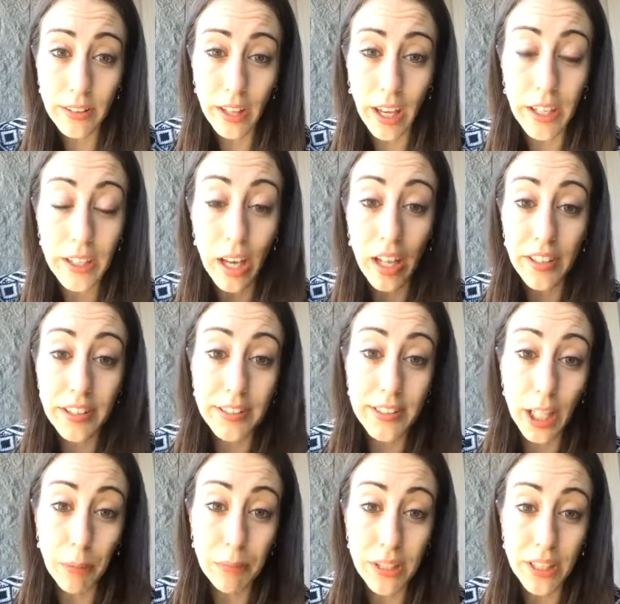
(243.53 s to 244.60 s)
and not
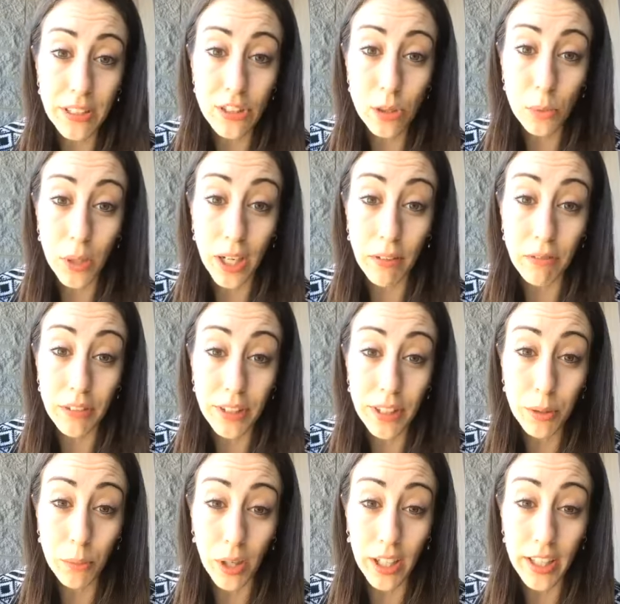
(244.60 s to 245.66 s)
stepped into what I really
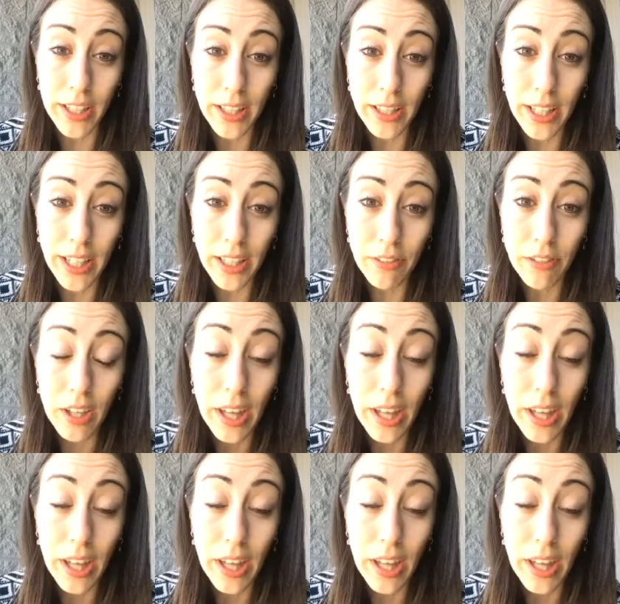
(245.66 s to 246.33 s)
wanted in life,